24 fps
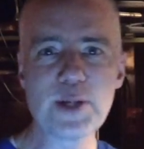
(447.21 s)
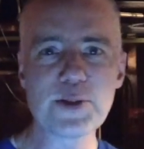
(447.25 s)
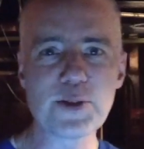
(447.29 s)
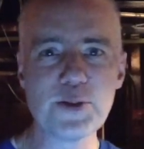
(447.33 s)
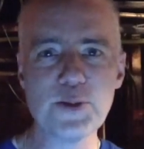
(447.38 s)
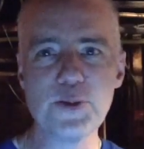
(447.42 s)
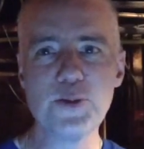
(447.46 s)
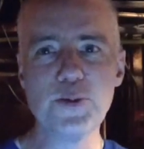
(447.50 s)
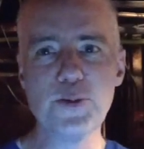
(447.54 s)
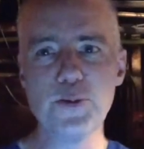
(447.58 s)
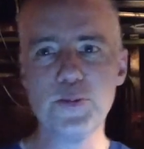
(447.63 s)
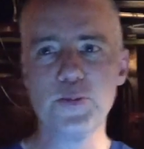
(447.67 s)

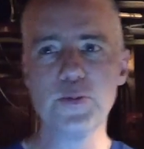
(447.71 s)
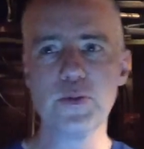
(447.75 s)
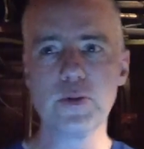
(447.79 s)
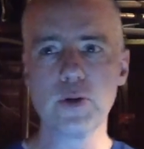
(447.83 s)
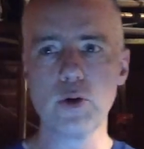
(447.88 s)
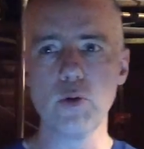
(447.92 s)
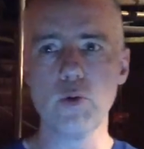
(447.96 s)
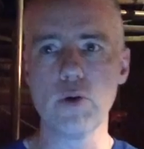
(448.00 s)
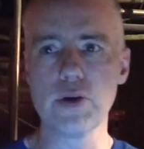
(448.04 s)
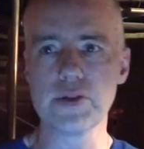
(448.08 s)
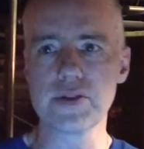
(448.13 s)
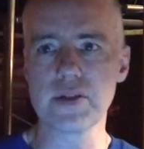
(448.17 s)
new
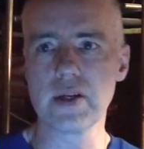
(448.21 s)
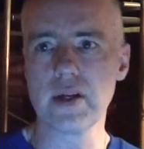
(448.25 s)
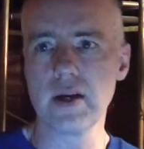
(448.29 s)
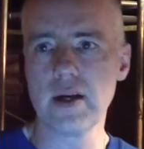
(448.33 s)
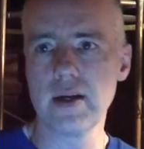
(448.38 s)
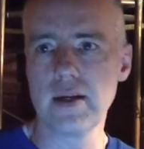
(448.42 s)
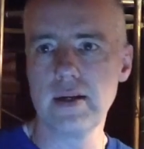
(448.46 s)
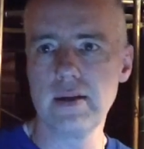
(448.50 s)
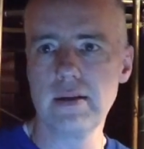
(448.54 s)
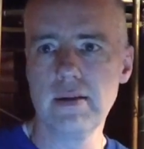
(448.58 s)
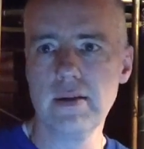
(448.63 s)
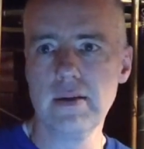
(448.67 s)
cause
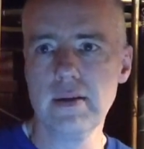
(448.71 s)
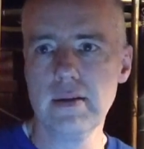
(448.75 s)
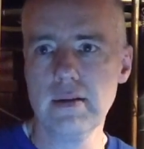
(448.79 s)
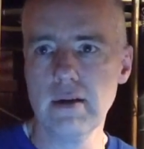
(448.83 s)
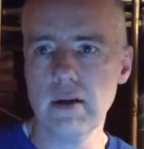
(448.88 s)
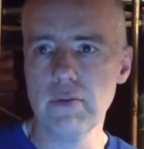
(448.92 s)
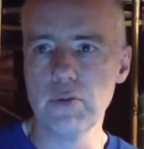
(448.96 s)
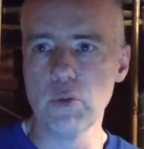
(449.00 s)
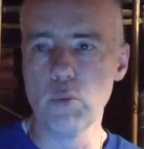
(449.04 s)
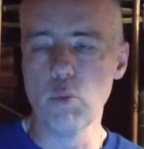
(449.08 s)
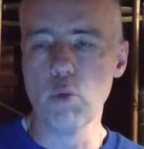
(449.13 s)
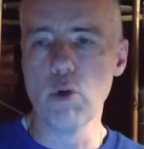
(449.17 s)

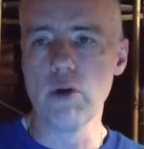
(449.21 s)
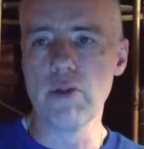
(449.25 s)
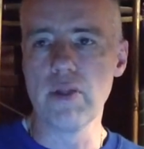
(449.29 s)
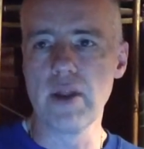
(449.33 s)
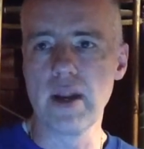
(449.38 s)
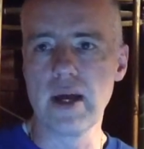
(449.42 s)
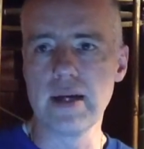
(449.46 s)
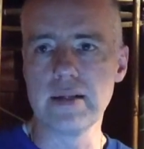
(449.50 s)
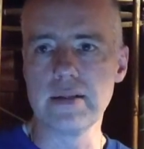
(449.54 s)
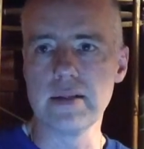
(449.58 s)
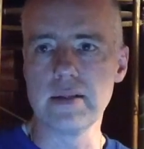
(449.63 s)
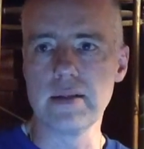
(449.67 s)
of the war
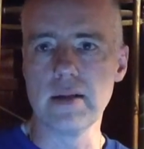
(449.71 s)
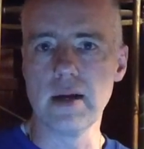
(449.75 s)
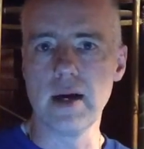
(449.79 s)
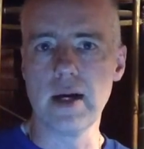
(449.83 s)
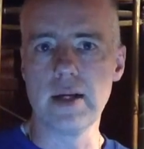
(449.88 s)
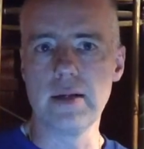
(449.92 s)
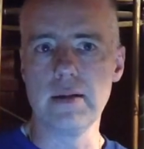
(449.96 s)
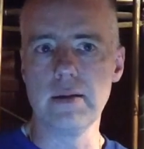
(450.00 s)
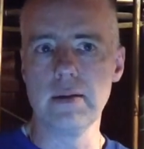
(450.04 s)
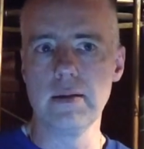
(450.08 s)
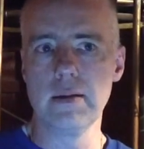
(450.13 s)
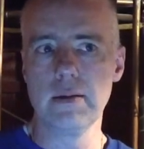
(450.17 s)
that I did
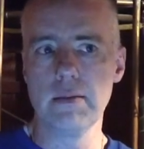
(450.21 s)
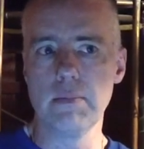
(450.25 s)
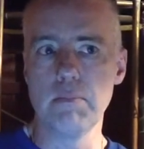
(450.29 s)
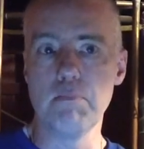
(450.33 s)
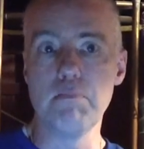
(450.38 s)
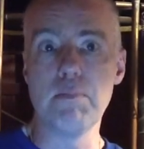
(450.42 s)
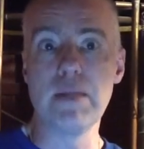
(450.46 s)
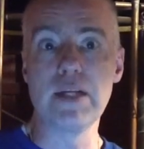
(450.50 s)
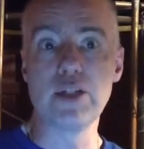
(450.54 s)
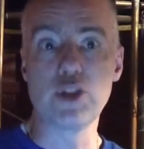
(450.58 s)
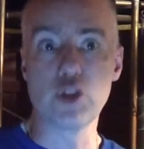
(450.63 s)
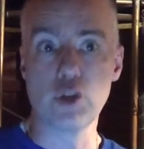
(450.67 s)
not
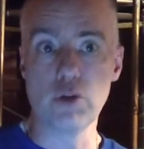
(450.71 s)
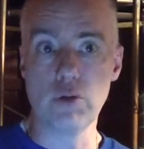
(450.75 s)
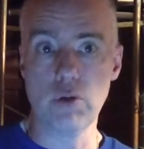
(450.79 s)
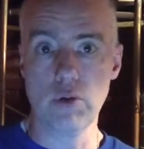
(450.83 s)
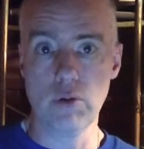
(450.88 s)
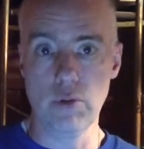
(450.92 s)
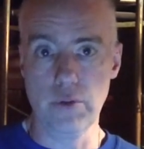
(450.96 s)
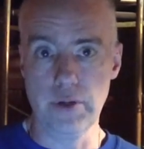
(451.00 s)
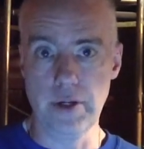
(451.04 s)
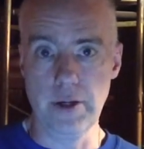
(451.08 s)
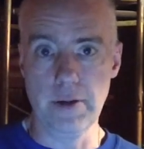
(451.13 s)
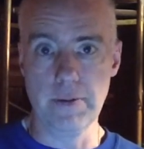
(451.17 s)
mention
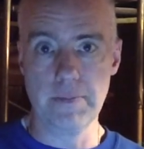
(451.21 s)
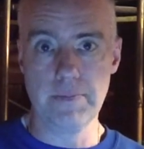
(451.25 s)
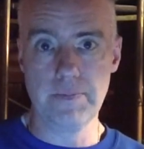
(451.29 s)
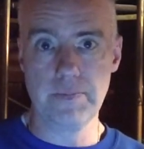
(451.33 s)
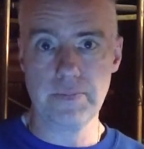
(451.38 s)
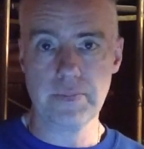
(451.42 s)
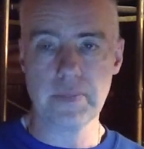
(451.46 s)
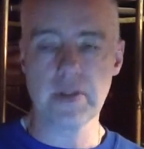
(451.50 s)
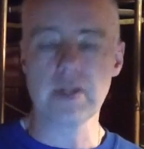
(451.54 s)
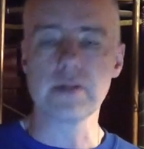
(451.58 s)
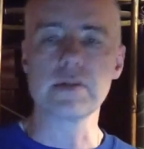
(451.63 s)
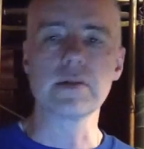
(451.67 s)
earlier.
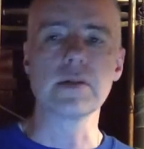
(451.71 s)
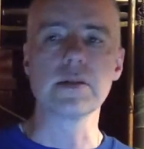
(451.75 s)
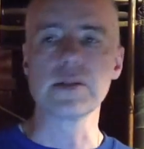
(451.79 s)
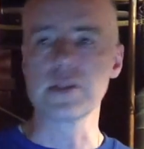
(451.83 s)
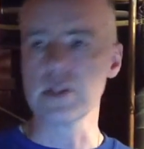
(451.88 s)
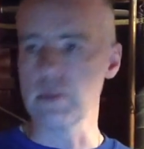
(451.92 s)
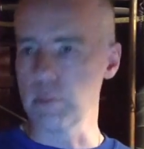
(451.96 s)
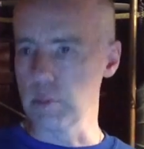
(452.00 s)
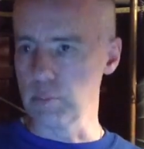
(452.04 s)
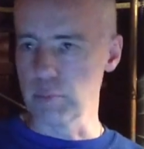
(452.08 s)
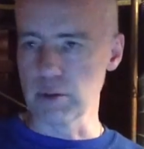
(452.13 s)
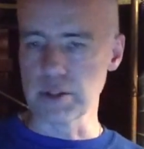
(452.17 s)
Let's say
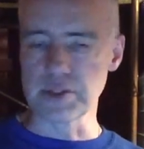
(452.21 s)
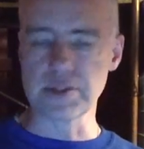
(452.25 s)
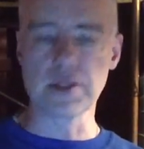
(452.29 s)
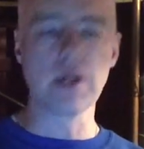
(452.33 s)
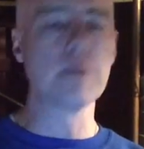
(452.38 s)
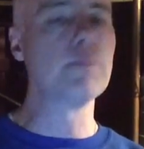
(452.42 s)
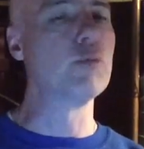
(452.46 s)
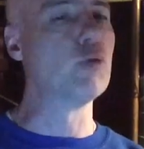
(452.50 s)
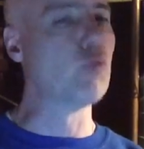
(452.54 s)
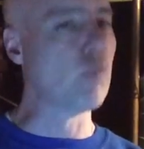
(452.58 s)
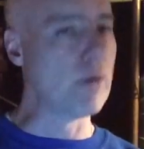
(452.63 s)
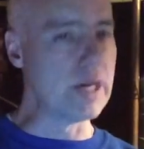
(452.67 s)
someone brings it
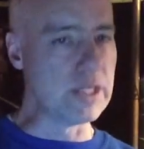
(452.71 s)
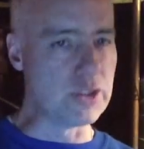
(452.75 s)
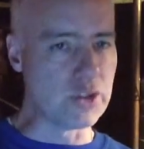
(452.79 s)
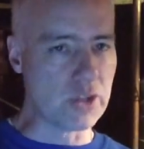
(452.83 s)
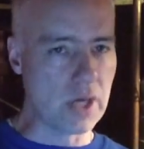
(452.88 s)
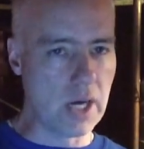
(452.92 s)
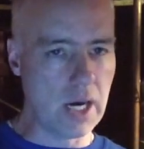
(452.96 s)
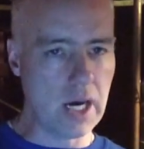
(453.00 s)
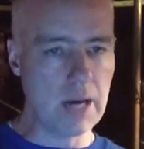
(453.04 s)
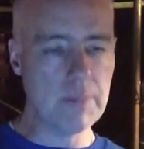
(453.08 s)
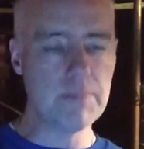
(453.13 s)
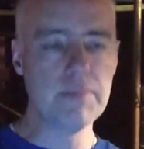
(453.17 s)
up. Great
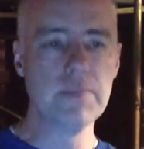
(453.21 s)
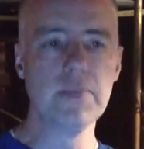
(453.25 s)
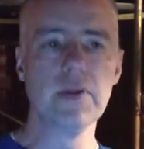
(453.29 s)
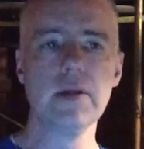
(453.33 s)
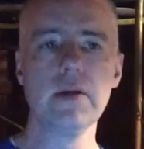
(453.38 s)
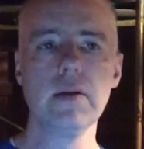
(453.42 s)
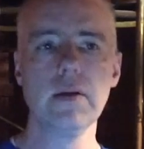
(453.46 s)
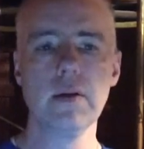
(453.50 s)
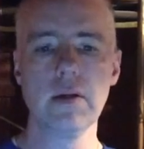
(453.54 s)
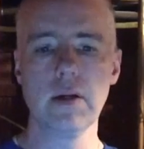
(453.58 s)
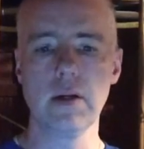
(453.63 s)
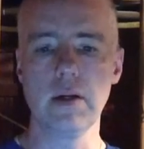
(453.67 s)
job.
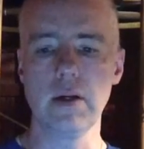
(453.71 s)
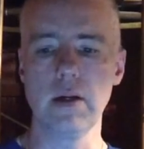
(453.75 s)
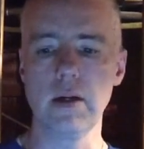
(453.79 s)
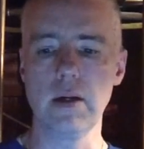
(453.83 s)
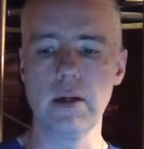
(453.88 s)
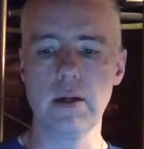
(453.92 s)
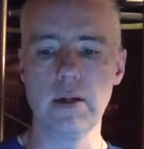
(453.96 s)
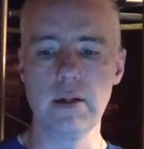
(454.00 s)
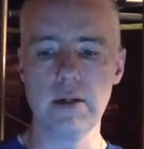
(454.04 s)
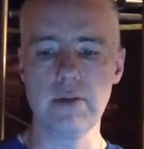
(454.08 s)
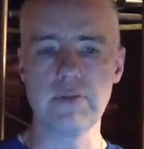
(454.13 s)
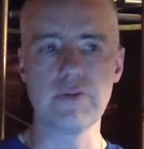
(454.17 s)

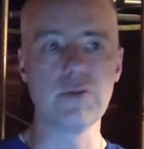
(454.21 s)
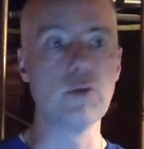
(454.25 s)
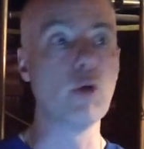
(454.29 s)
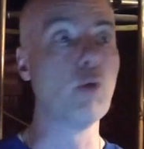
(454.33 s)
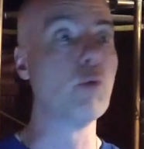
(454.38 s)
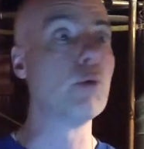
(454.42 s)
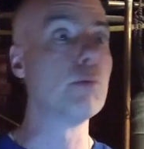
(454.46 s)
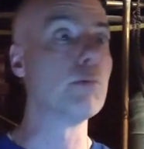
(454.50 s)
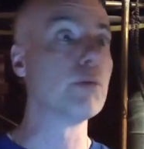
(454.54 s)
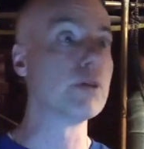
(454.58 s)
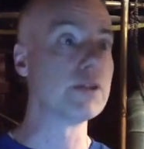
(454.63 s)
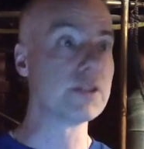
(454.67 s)
If no
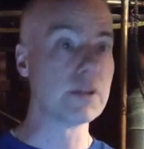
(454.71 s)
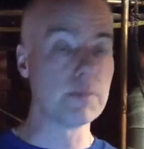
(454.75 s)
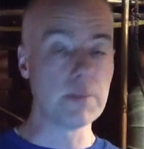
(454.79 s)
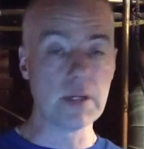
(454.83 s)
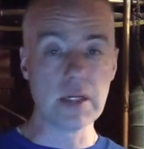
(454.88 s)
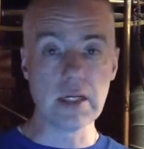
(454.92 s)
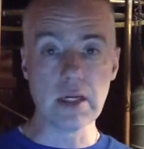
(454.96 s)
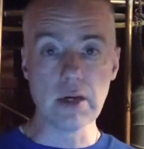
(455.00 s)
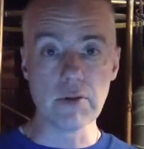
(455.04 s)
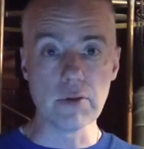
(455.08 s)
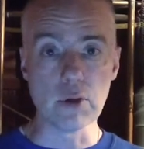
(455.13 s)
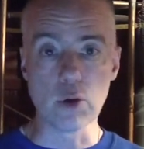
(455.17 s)
one brings up
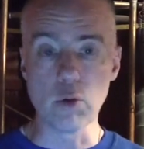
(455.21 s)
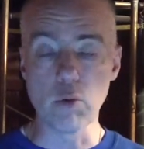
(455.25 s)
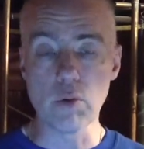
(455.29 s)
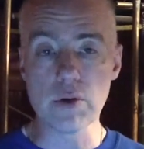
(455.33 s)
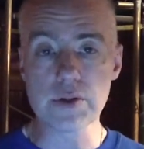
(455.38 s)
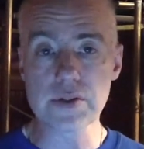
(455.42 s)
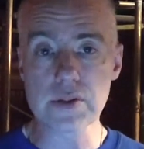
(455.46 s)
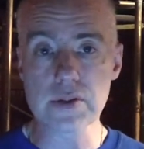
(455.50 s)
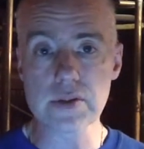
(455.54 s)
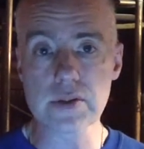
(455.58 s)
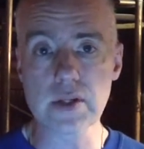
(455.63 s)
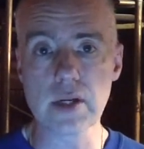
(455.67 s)
any other
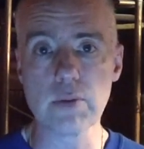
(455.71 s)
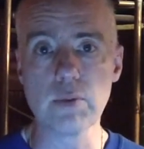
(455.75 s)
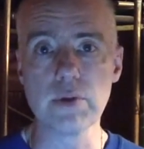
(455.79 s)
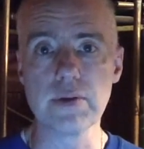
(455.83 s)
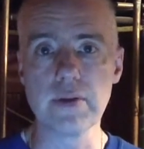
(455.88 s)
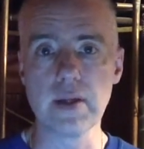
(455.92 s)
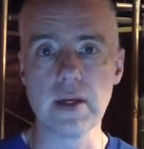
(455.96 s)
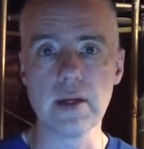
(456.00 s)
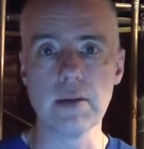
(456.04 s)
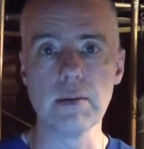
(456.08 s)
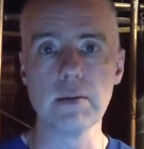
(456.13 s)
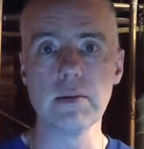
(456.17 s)
causes, I would
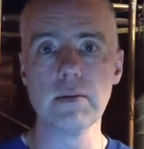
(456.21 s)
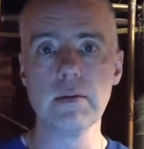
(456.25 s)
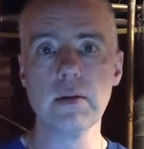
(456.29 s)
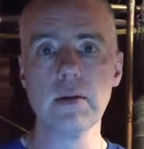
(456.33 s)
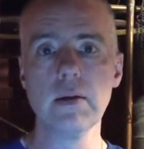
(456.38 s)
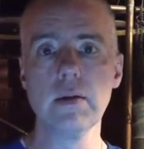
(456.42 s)
then